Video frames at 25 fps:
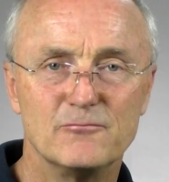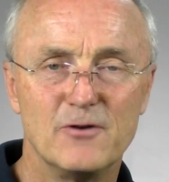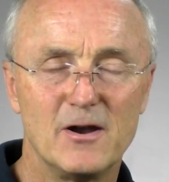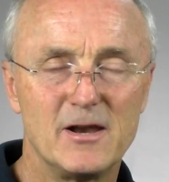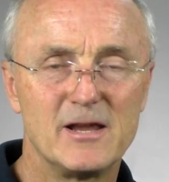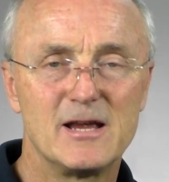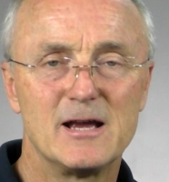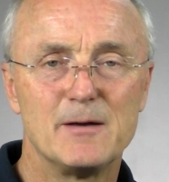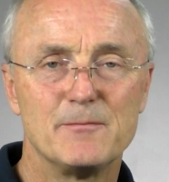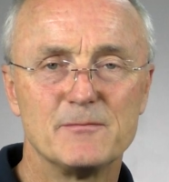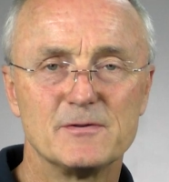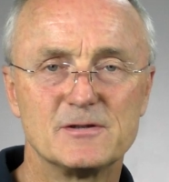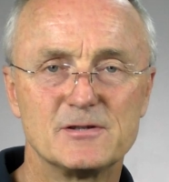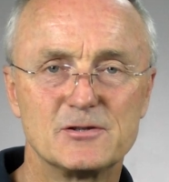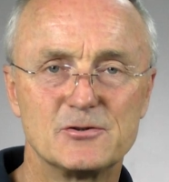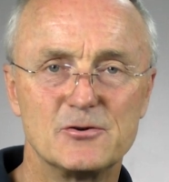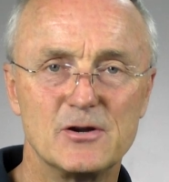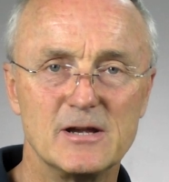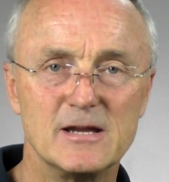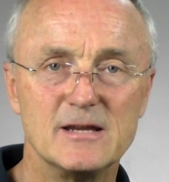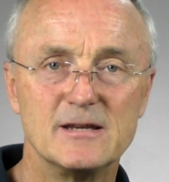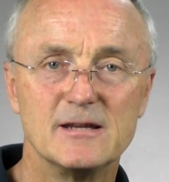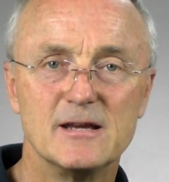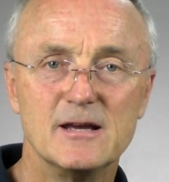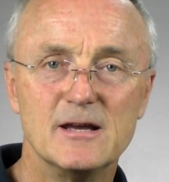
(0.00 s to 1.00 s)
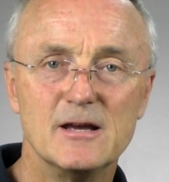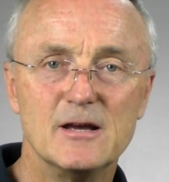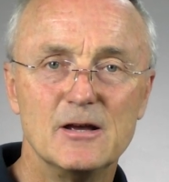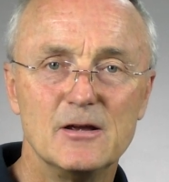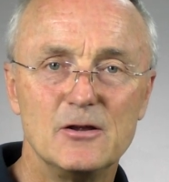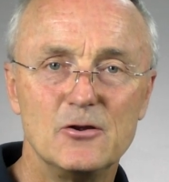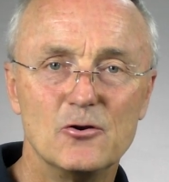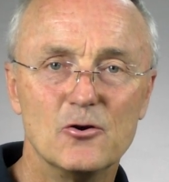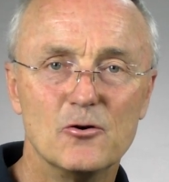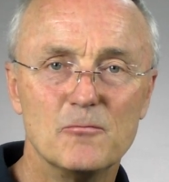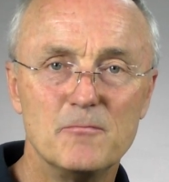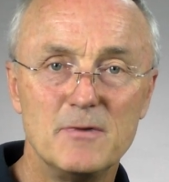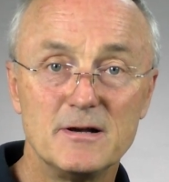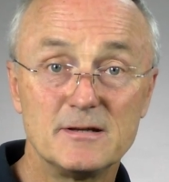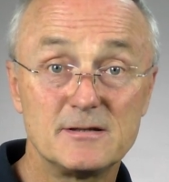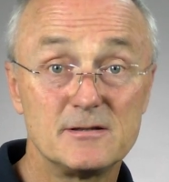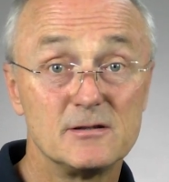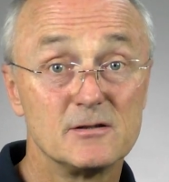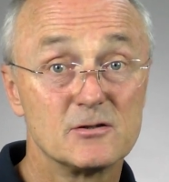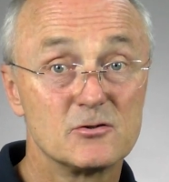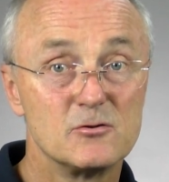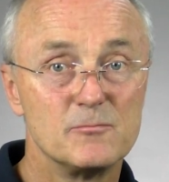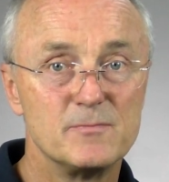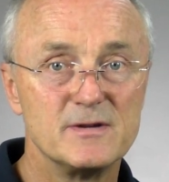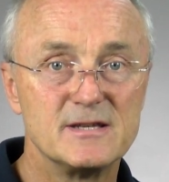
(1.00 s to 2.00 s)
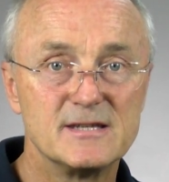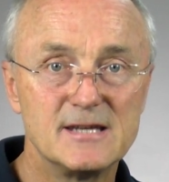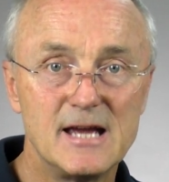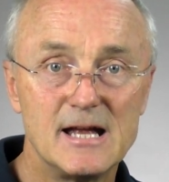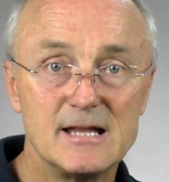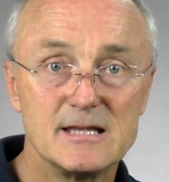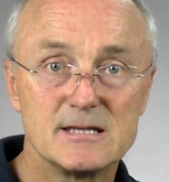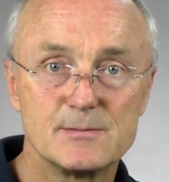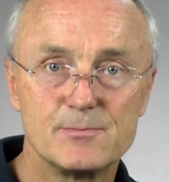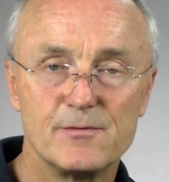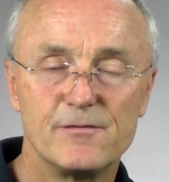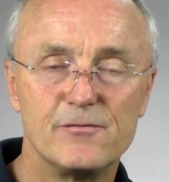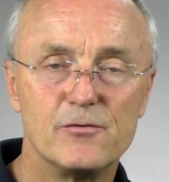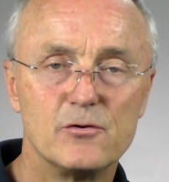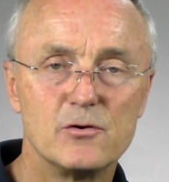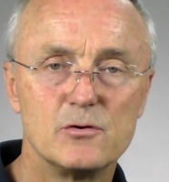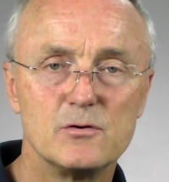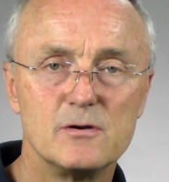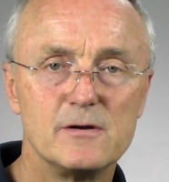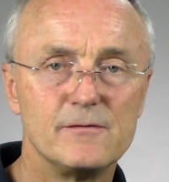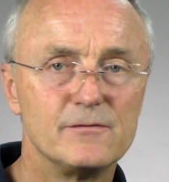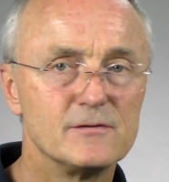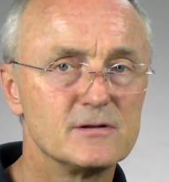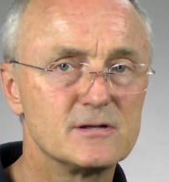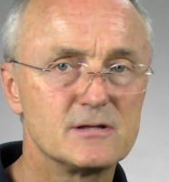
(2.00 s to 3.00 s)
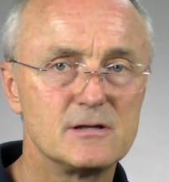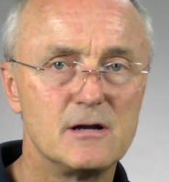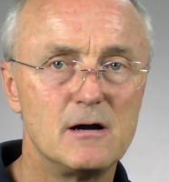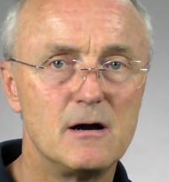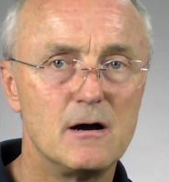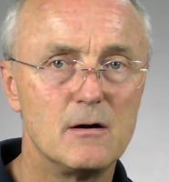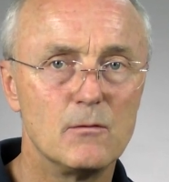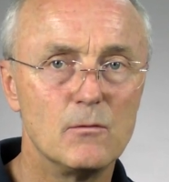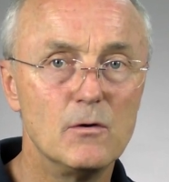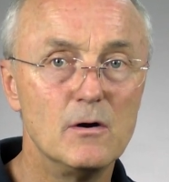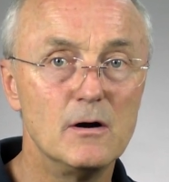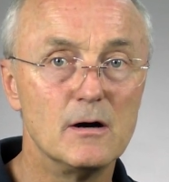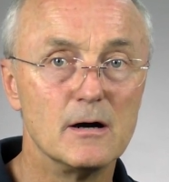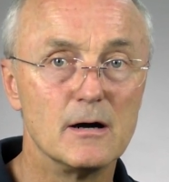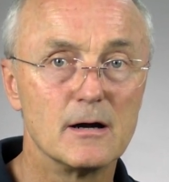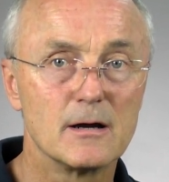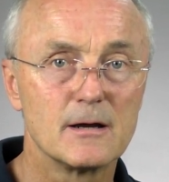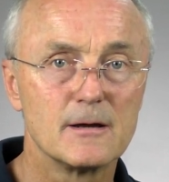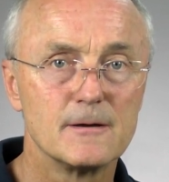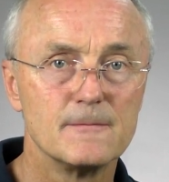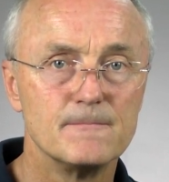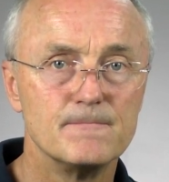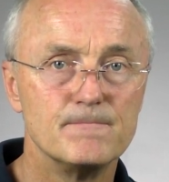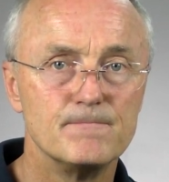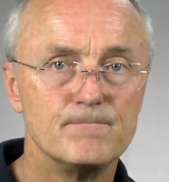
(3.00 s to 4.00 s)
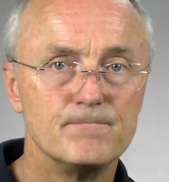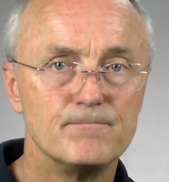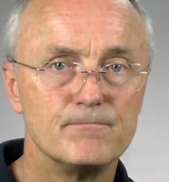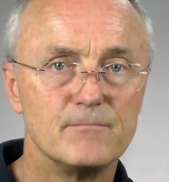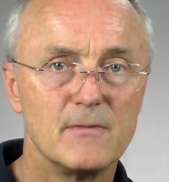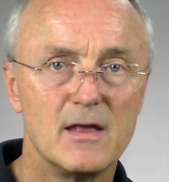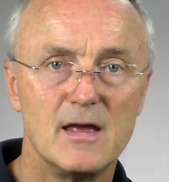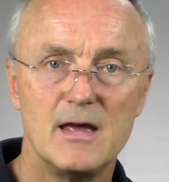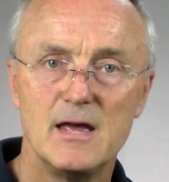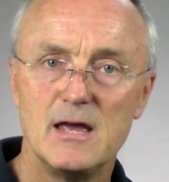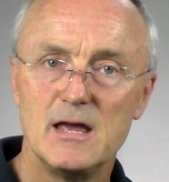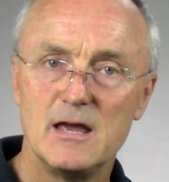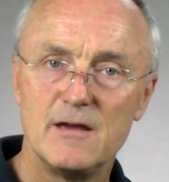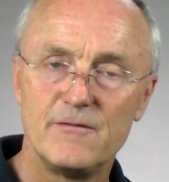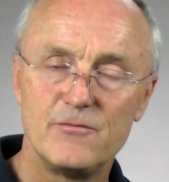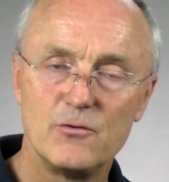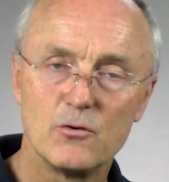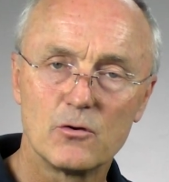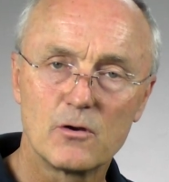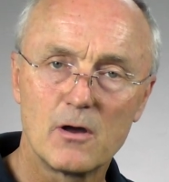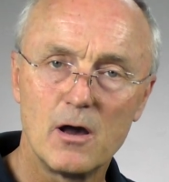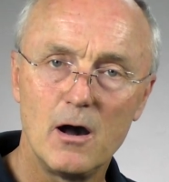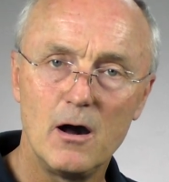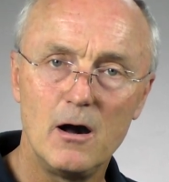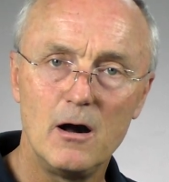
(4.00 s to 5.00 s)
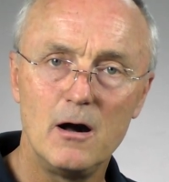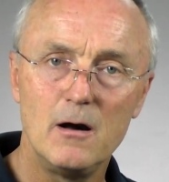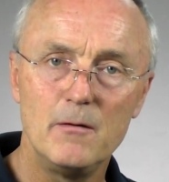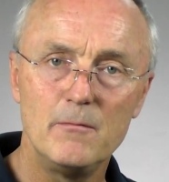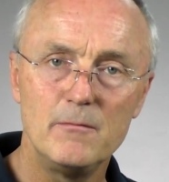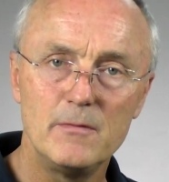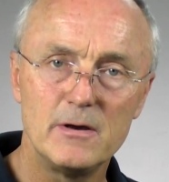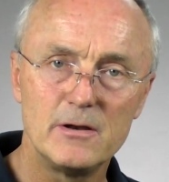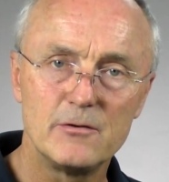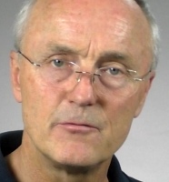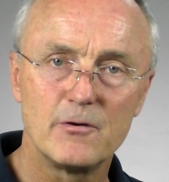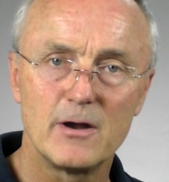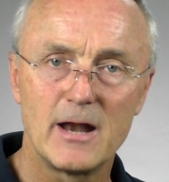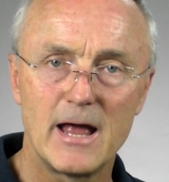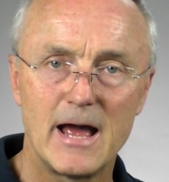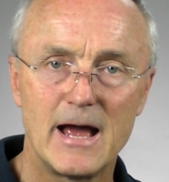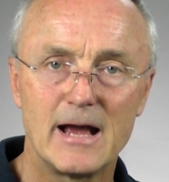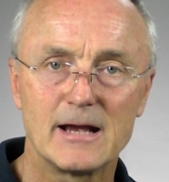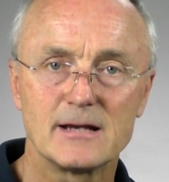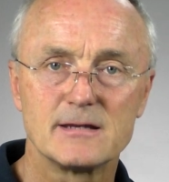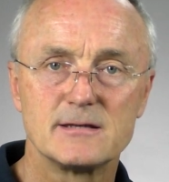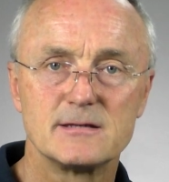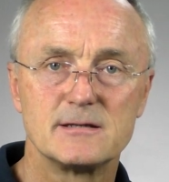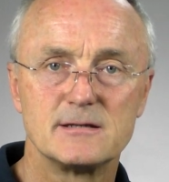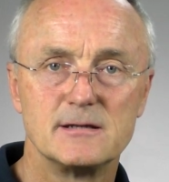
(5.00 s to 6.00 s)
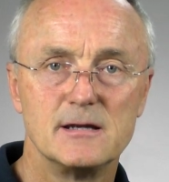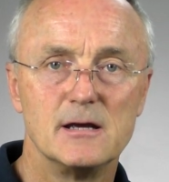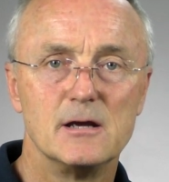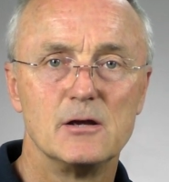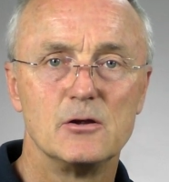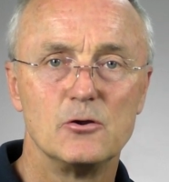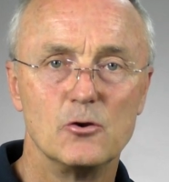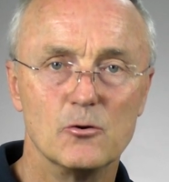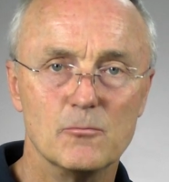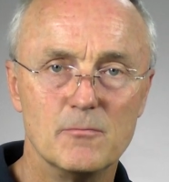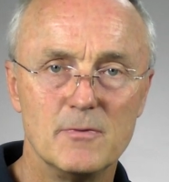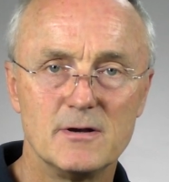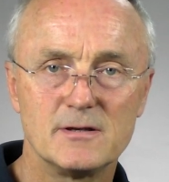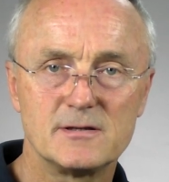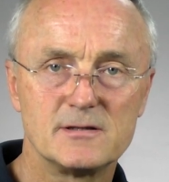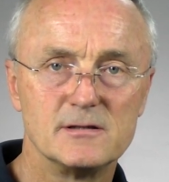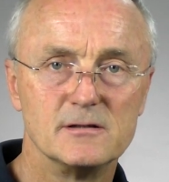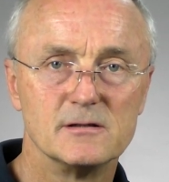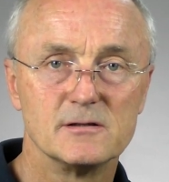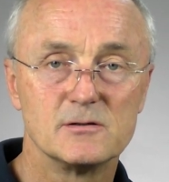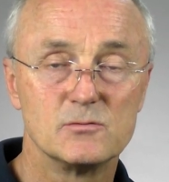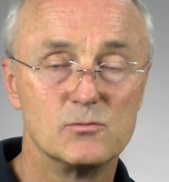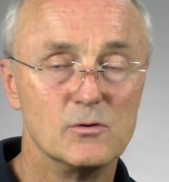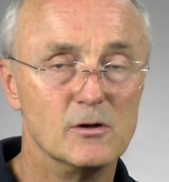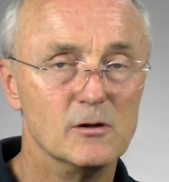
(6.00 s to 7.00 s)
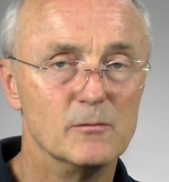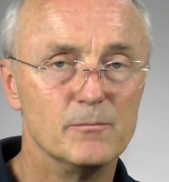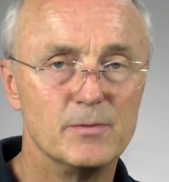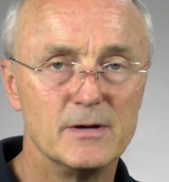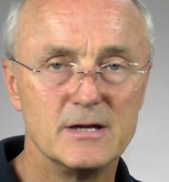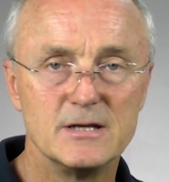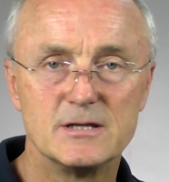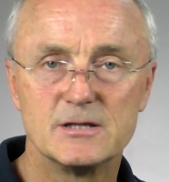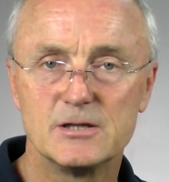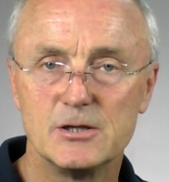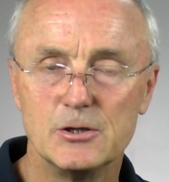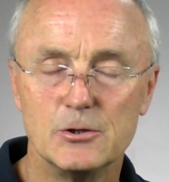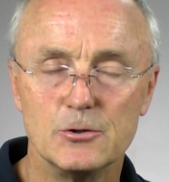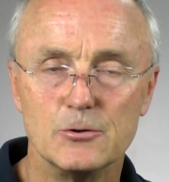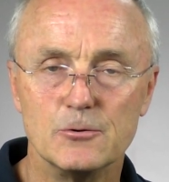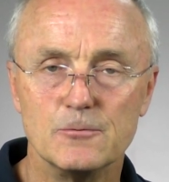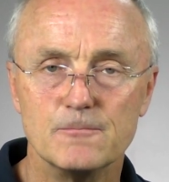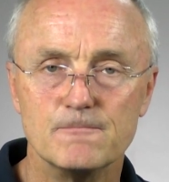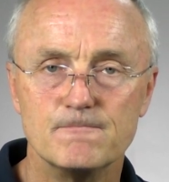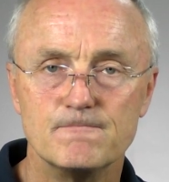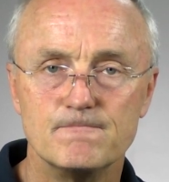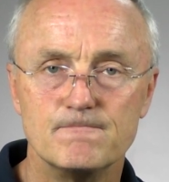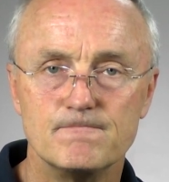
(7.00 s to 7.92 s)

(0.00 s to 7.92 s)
running up the street, your muscles will be tense before you even start work. If you're calm and relaxed, your muscles will be too.